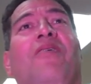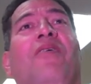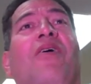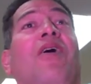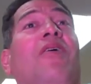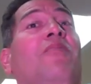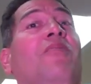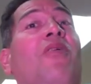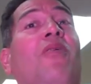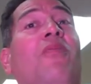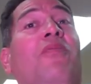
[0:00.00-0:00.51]

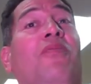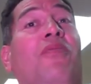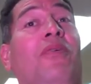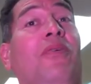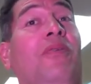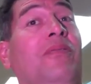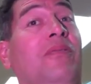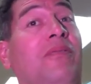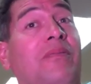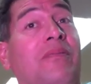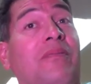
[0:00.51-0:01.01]
I'm
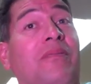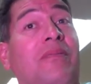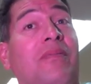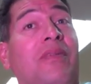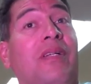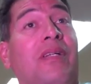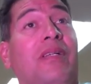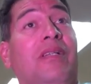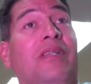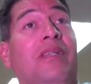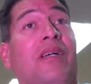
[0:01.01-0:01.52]
hopeful
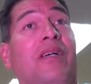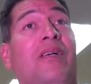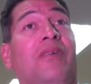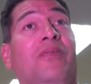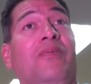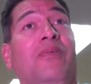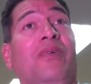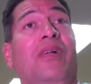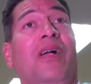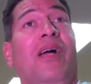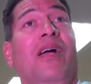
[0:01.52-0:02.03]
that
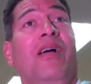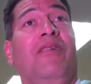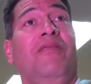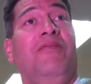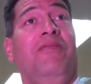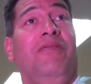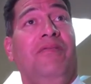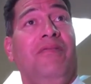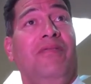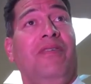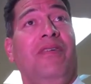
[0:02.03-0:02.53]
we'll
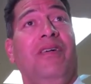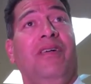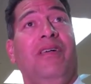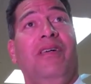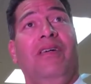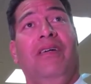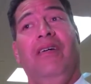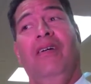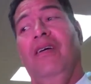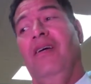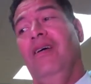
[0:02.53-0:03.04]
have
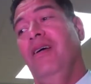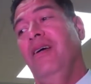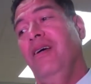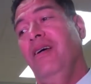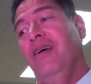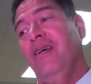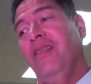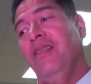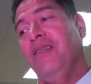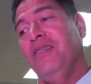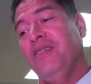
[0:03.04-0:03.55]

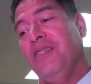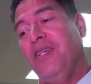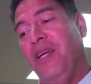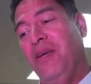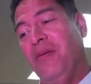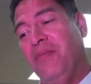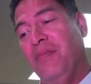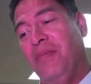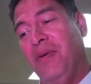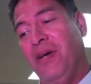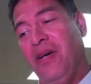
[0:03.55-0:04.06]
the
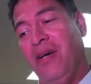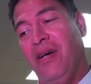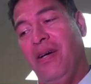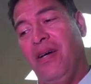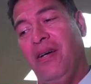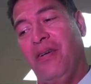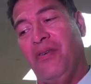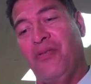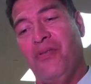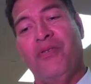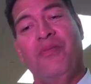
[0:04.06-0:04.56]
same
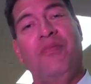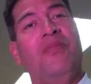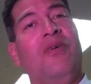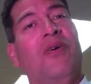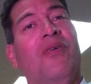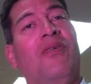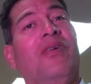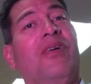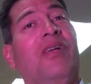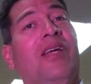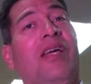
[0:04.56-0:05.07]
group
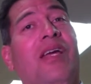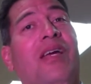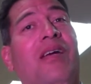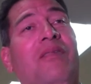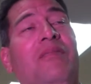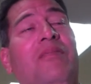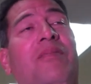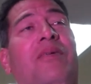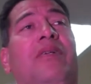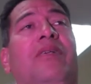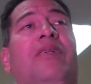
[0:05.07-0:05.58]
going
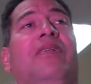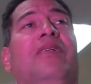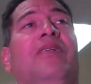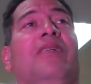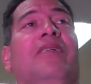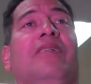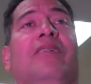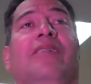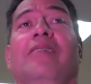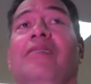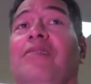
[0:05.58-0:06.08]
again.
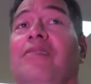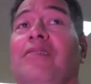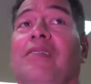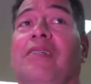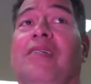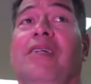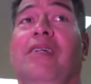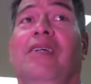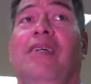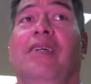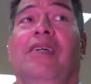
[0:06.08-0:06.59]
But,
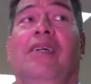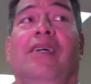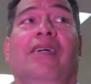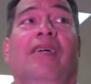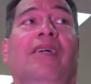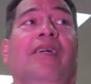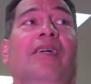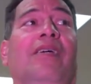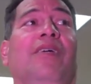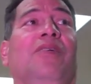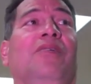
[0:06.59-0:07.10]

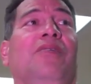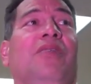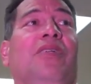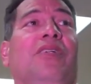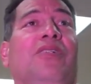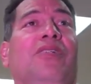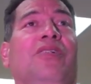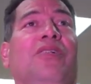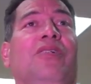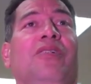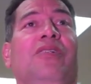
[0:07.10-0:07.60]

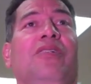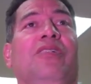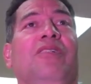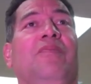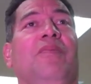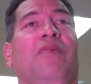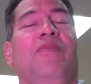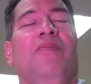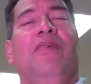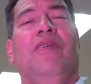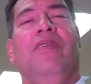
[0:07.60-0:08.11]
this year's
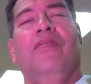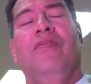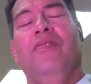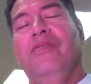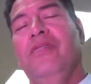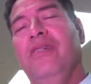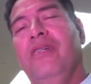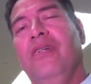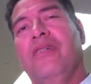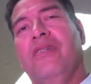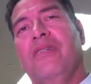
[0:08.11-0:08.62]
just been one of
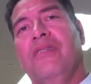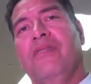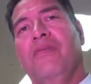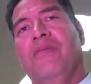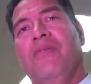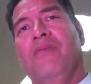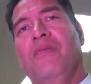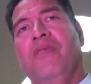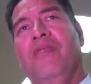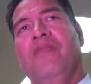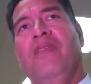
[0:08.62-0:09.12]
those years
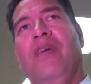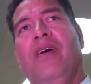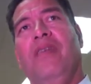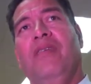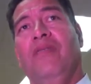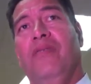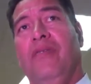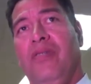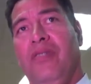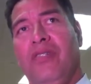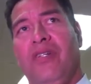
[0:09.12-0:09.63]
where we've
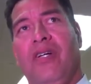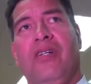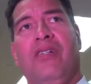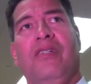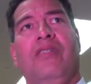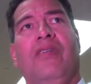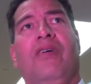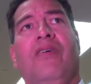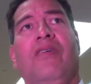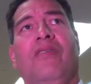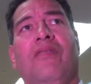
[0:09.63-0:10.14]
had to
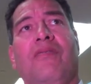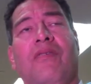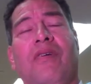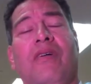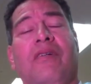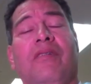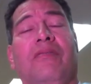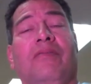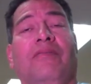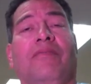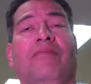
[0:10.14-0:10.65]
adjust on a
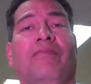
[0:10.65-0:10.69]
run.